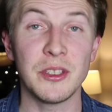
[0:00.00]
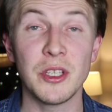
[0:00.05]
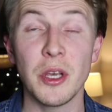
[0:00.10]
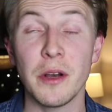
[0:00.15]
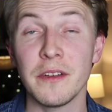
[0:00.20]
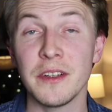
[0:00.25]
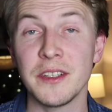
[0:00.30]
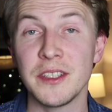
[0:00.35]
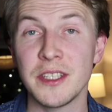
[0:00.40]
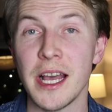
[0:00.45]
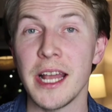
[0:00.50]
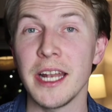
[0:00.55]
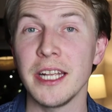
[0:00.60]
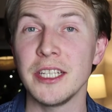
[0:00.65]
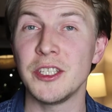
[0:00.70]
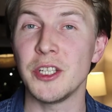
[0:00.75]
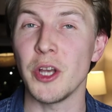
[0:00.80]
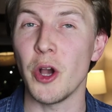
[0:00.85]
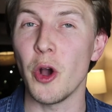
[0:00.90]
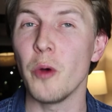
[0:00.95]
So I
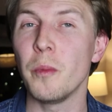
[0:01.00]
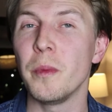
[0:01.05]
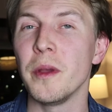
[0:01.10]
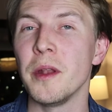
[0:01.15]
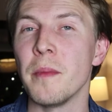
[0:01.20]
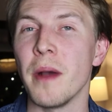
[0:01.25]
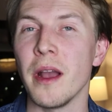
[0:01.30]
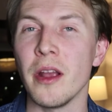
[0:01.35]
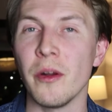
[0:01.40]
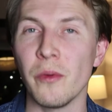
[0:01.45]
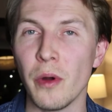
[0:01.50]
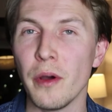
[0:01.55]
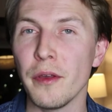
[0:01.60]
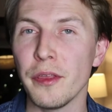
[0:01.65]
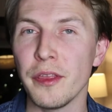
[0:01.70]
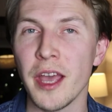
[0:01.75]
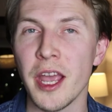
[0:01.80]
decided to open my Roth